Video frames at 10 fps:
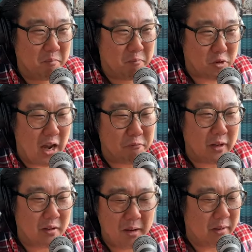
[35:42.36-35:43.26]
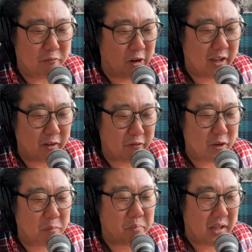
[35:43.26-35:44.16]

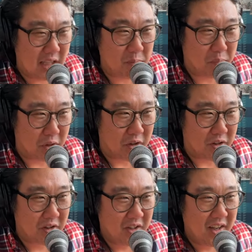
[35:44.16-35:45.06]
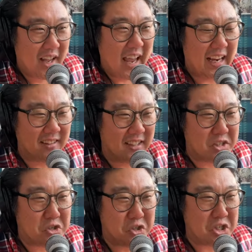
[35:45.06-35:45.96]
Wrigleyville people, and
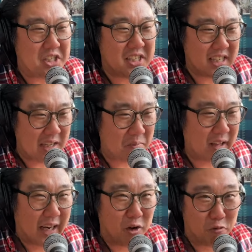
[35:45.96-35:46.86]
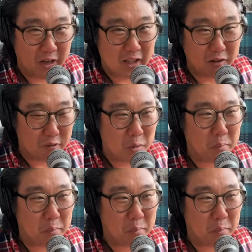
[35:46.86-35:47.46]
did she seem like a Wrigleyville